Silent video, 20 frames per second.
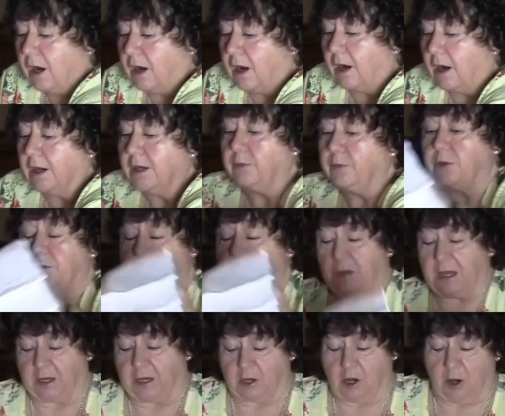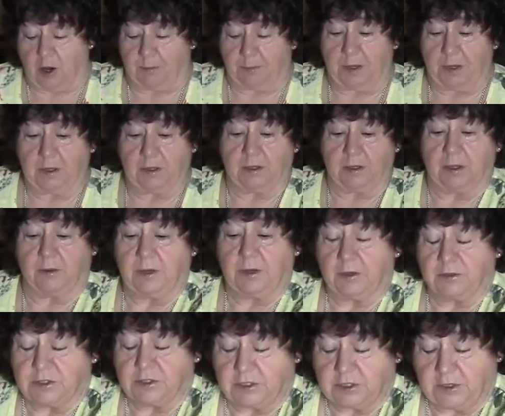I would make up, now
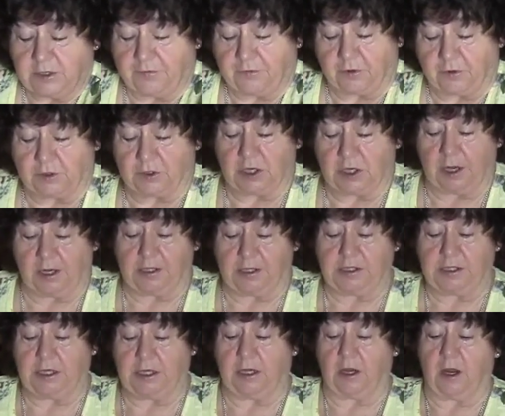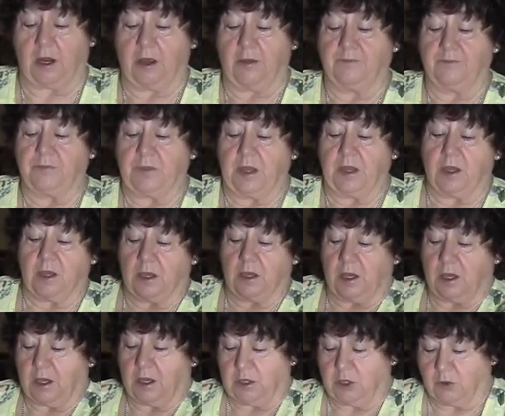here's a different idea.
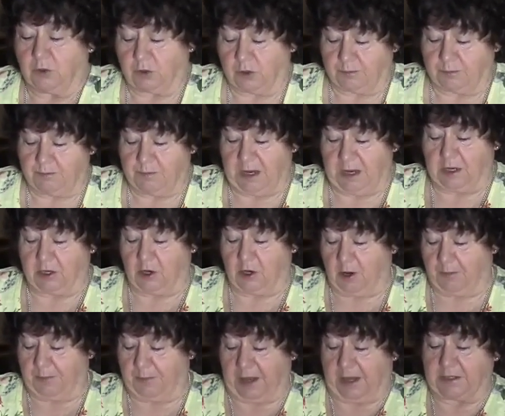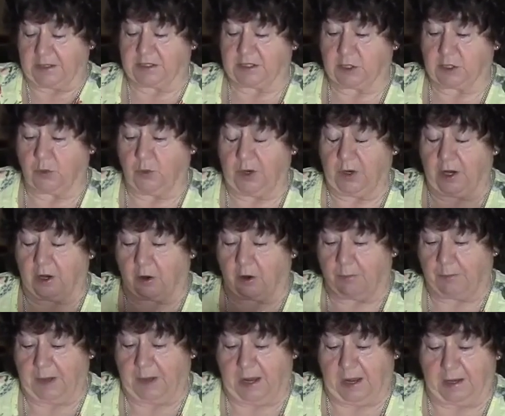You could make up a square
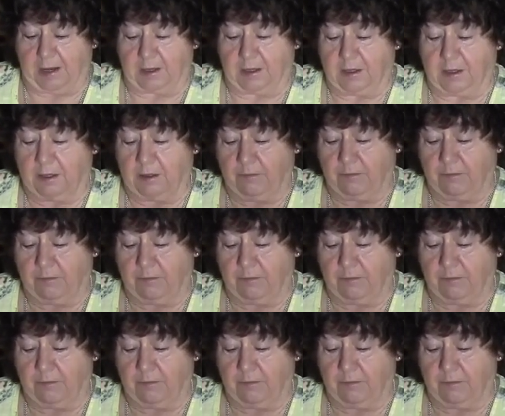pack